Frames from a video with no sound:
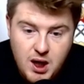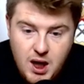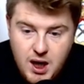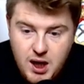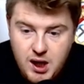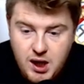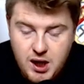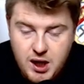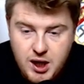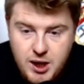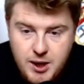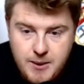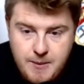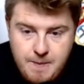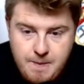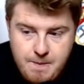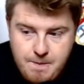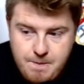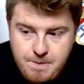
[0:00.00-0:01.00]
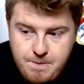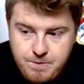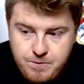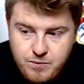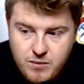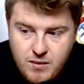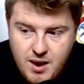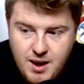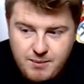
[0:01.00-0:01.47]
Um,
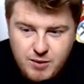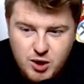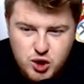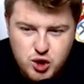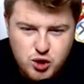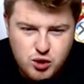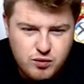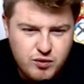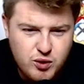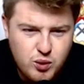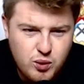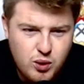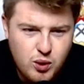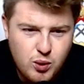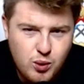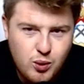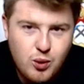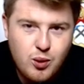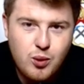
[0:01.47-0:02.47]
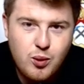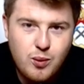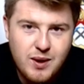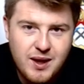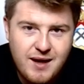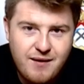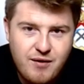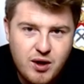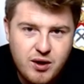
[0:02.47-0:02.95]
I'm not sure who, who, who we'll
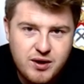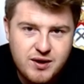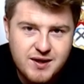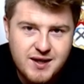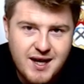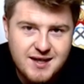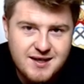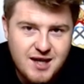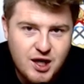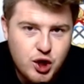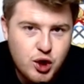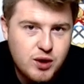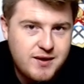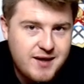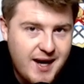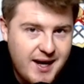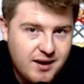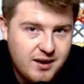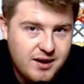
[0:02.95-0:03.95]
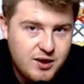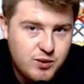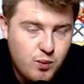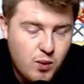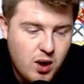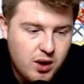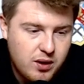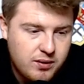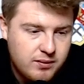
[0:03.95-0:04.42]
have on as guests. I know Dale is
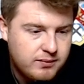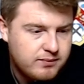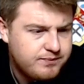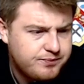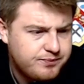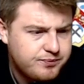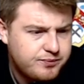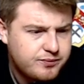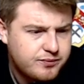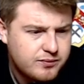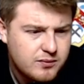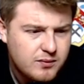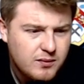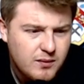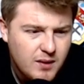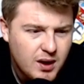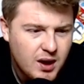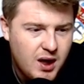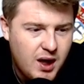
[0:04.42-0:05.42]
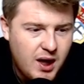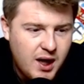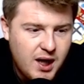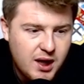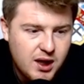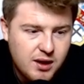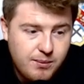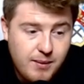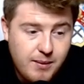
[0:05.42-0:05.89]
one
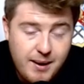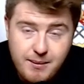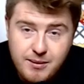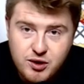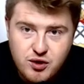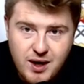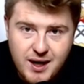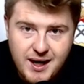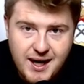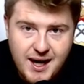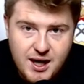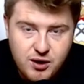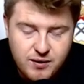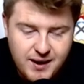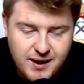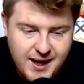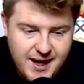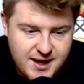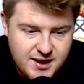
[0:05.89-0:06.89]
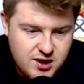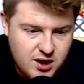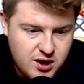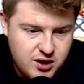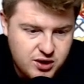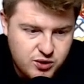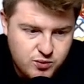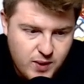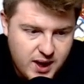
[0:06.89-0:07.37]
uh, maybe try and get another guest on
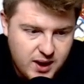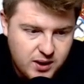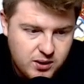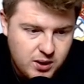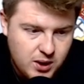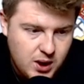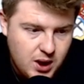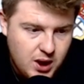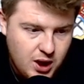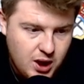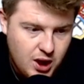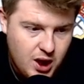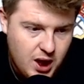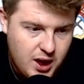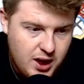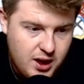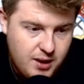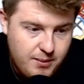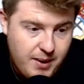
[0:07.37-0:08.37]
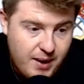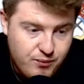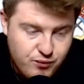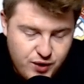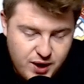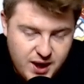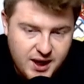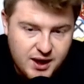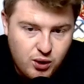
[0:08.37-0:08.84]
as well. Uh, but I'm
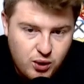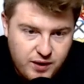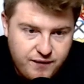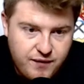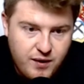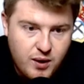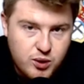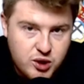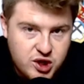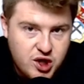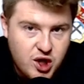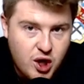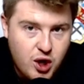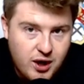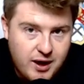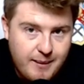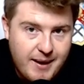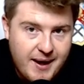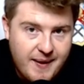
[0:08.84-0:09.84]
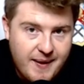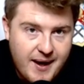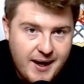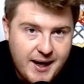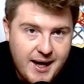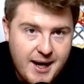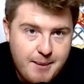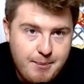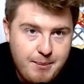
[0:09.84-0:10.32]
really looking forward to talking about that
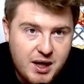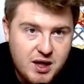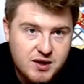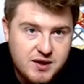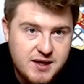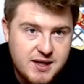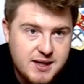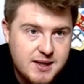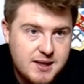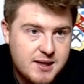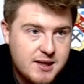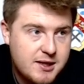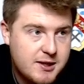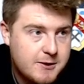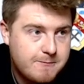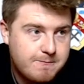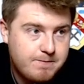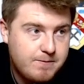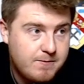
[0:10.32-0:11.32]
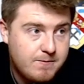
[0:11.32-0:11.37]
game because it's